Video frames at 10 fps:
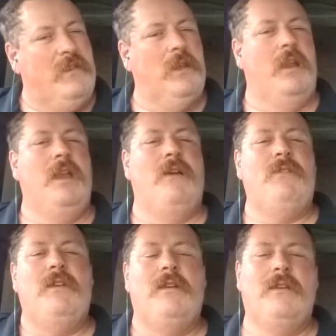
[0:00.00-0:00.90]

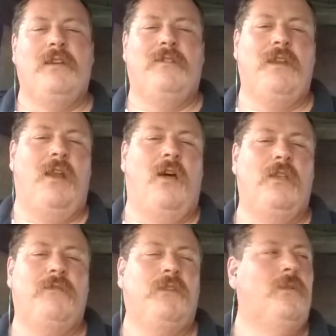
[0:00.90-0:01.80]
Enough here to set
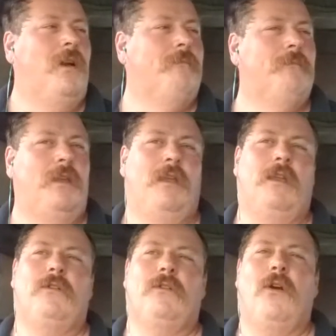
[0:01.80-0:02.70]
all of you up
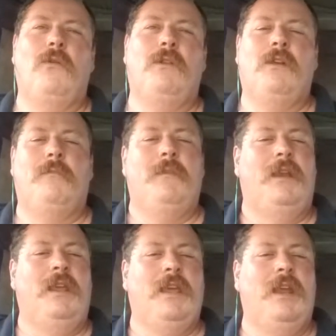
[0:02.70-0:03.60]
in your own little
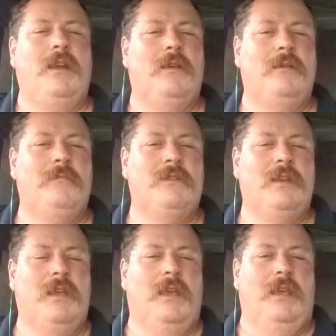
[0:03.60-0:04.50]
mini kingdoms
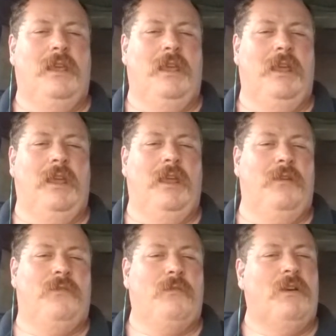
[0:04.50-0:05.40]

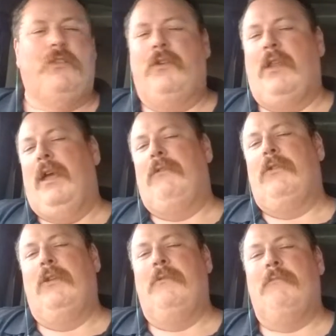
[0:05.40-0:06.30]
for the rest of your
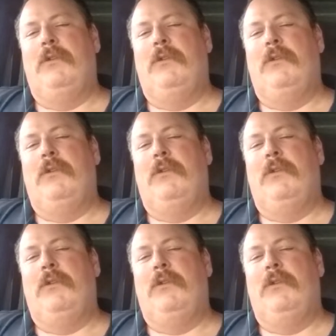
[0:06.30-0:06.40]
lives.